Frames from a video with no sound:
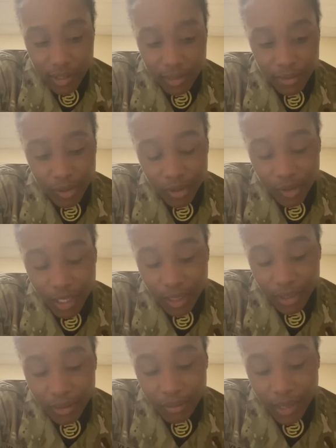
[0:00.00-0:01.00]
I'm gonna try to
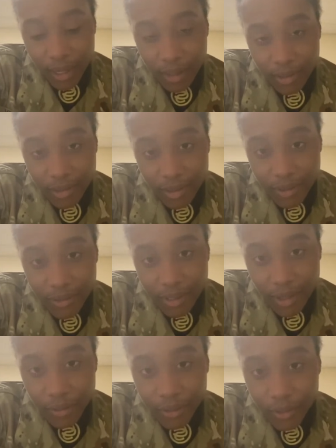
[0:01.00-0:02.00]
compile the stuff that
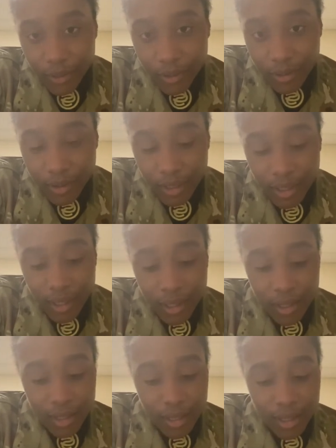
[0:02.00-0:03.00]
I record.
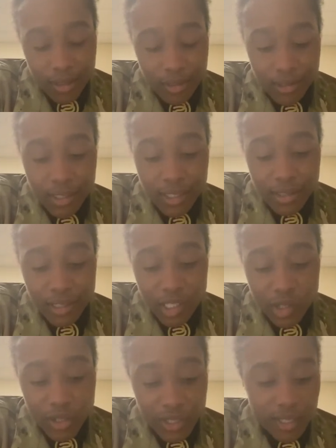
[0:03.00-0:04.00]
I just think it's
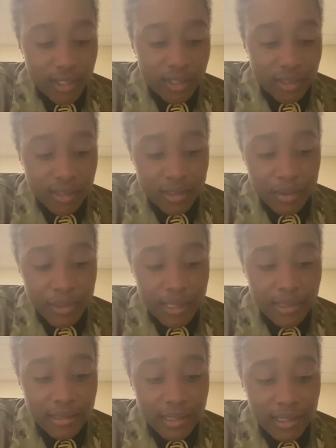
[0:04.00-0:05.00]
interesting, some of
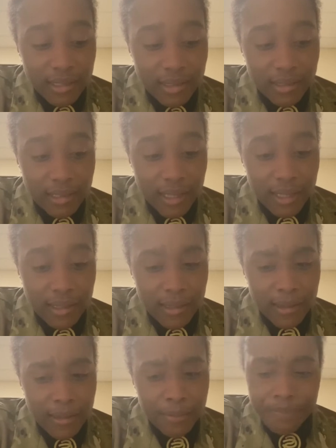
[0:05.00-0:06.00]
these things,
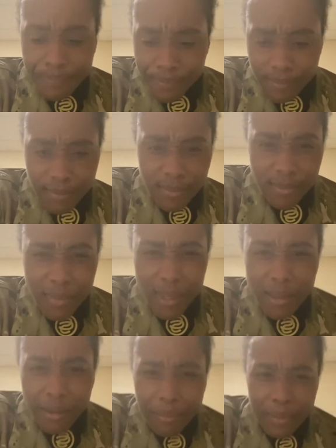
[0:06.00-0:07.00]
and
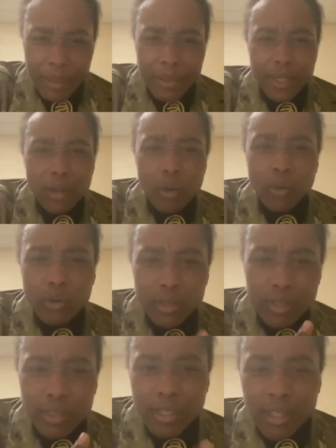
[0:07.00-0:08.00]
me being
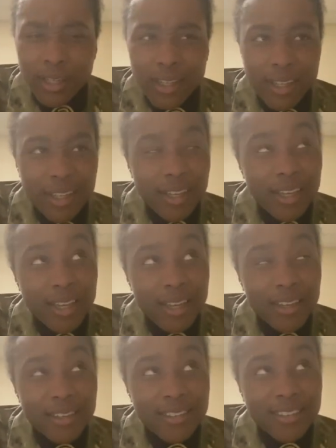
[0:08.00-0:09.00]
older
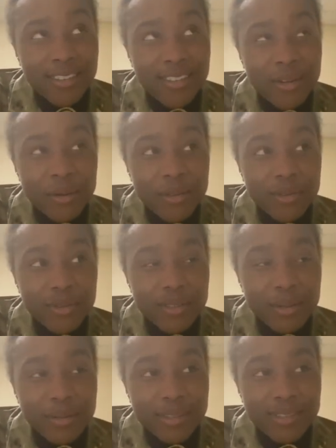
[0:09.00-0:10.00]
and going through some
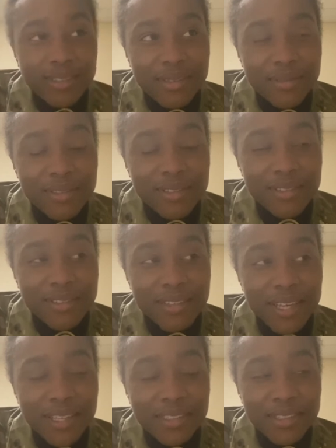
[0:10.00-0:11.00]
of this stuff is
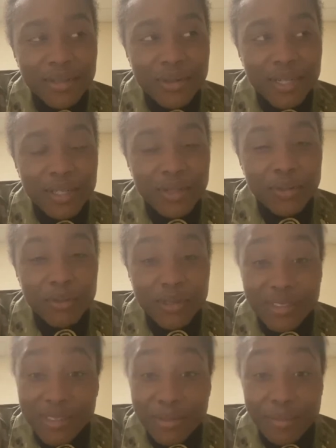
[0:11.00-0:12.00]
actually quite
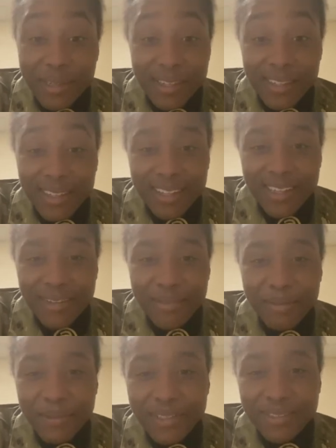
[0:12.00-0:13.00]
humorous to me. I laugh
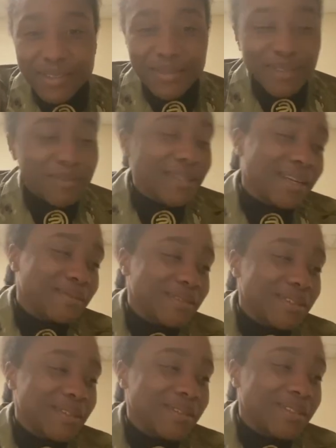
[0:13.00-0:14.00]
at myself sometimes.
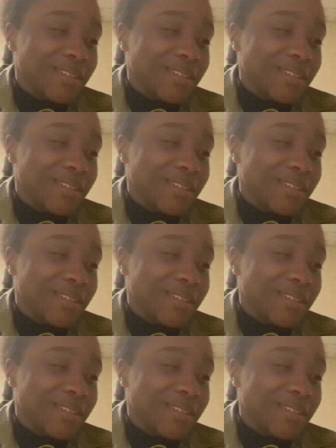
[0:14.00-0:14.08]
So